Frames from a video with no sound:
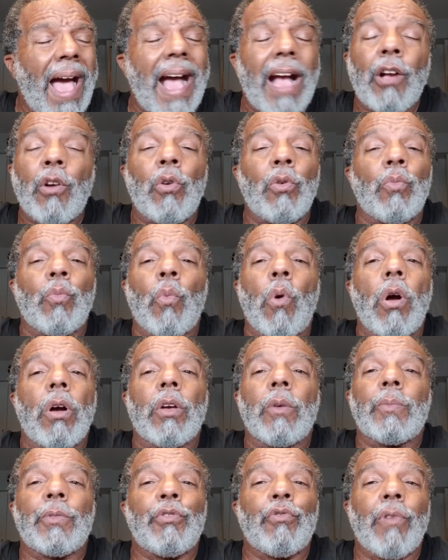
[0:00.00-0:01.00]
I couldn't walk
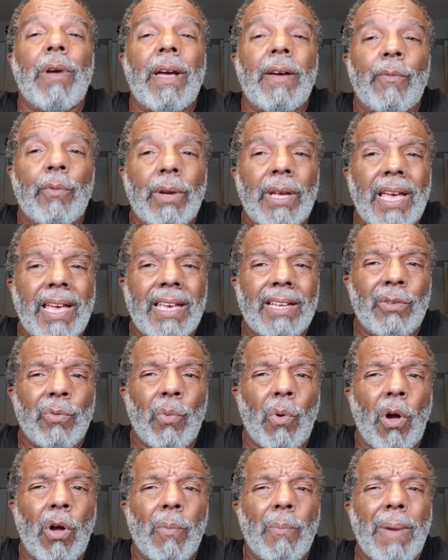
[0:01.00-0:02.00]
up the driveway. I had to
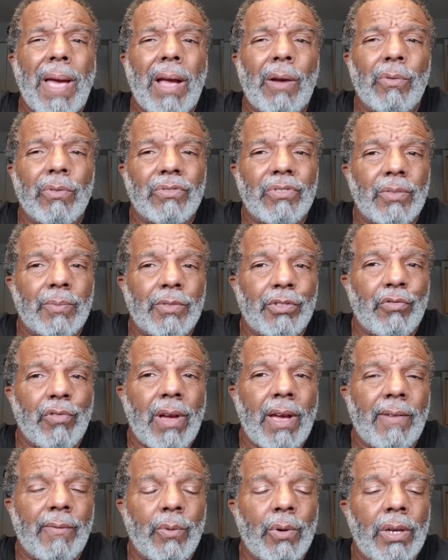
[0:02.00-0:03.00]
walk backwards up the
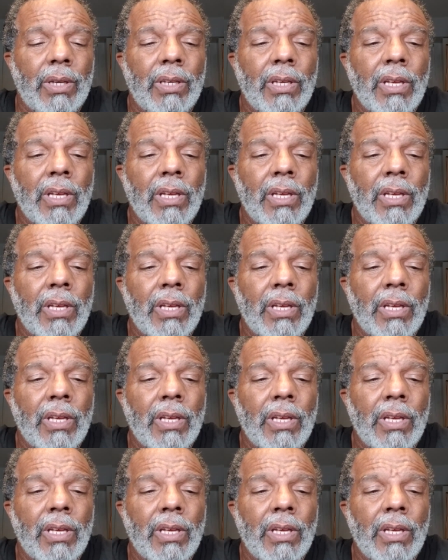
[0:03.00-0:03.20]
driveway.